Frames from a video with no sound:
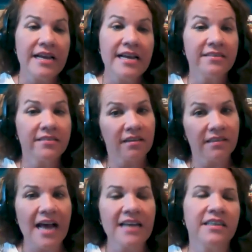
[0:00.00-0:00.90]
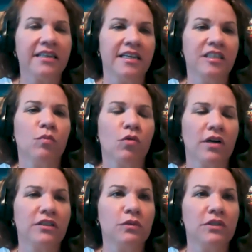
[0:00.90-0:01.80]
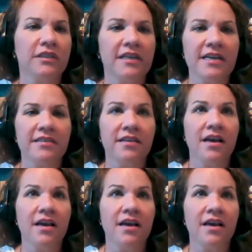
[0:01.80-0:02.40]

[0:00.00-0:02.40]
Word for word: In Scholastic esports, which is,